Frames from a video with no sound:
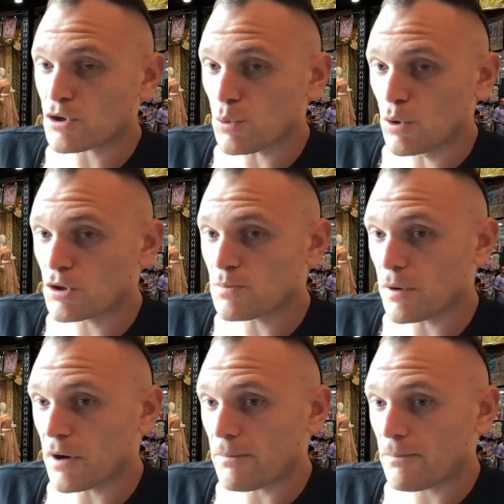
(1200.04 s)
shorts,
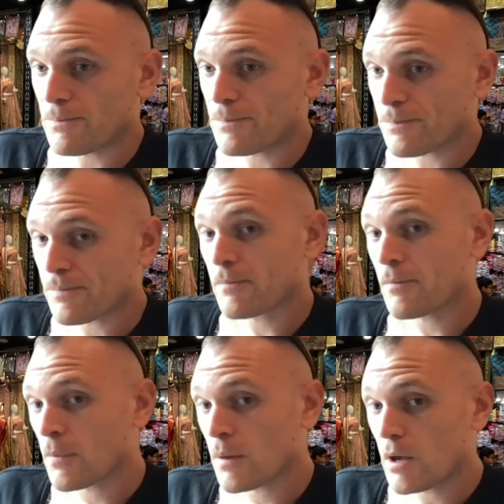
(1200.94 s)
but
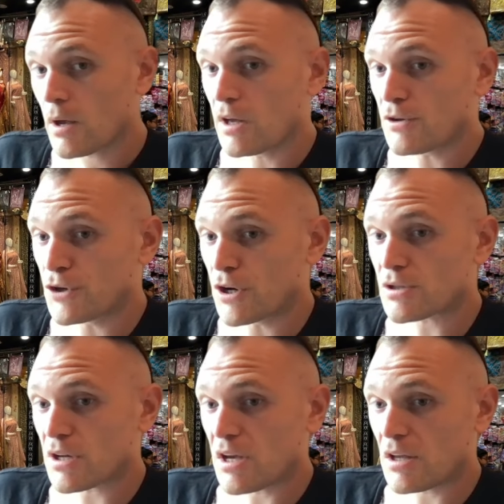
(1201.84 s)
it
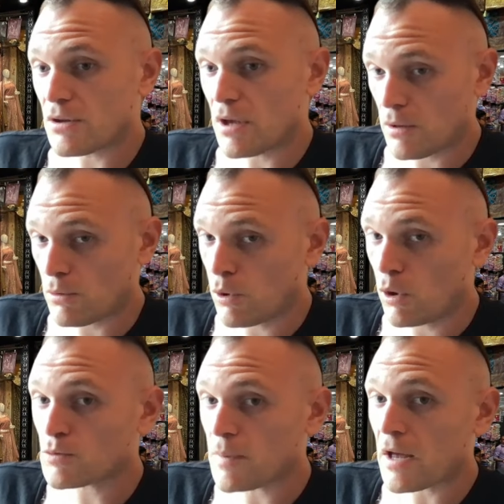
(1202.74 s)
just it it
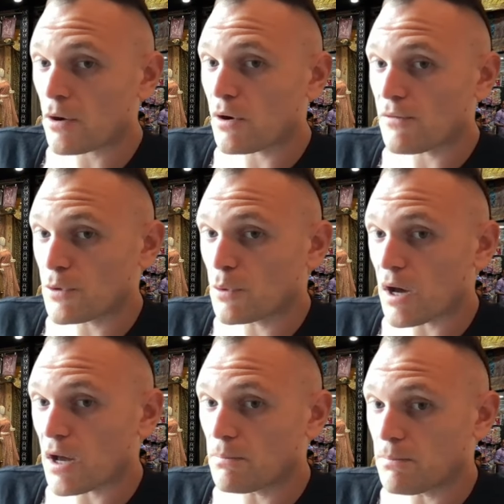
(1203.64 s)
looks better if you
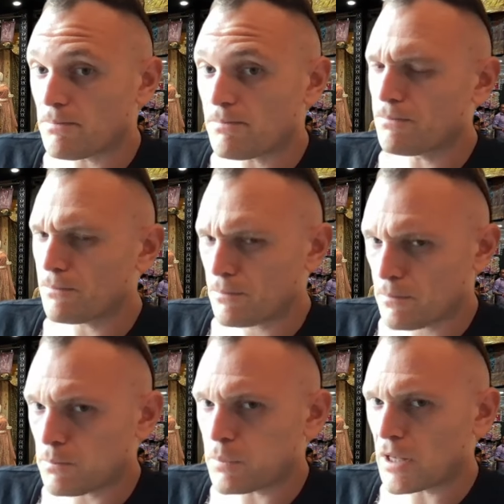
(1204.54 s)
kind of
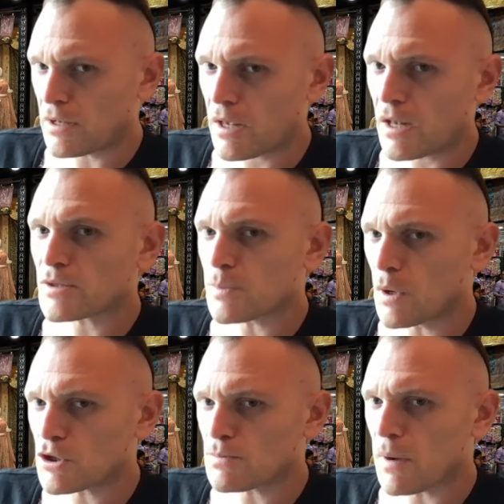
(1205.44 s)
blend in as
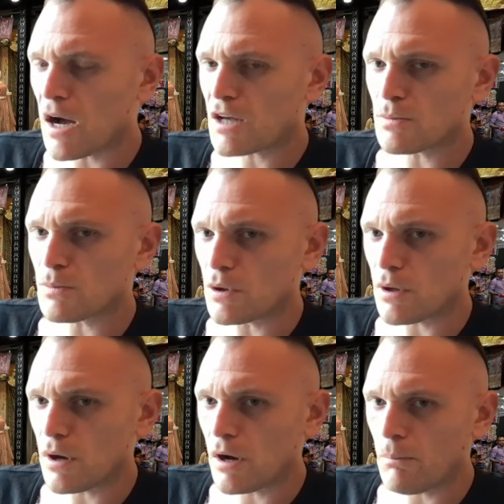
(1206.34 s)
much as possible.
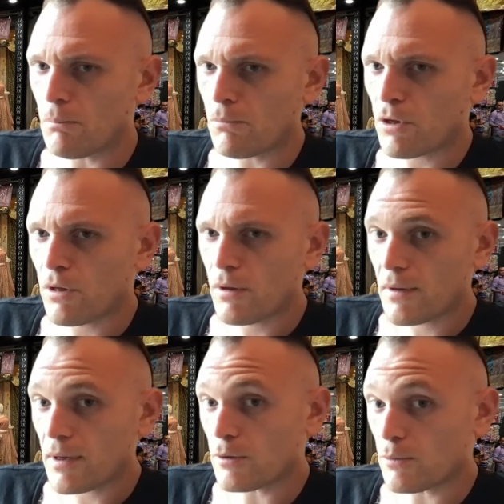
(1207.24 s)
Um,
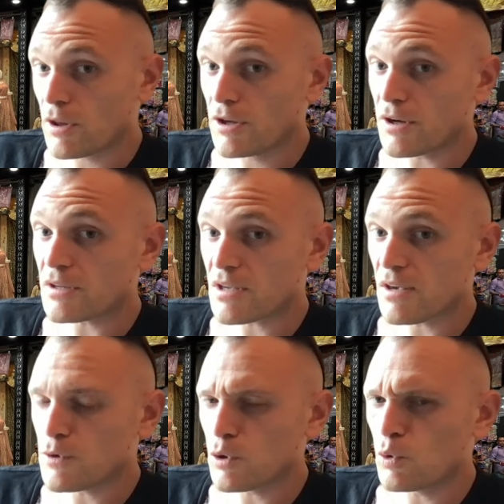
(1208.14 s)
and it really does
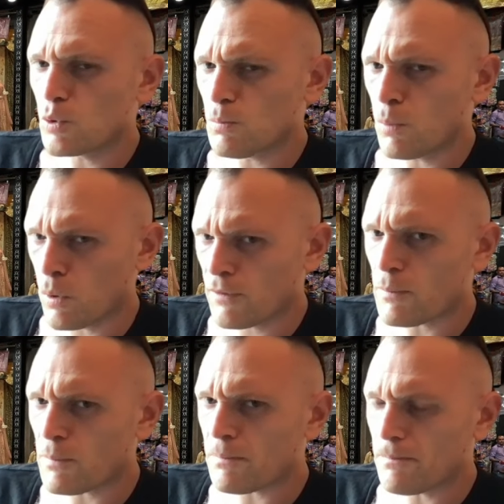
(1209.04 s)
give you more of a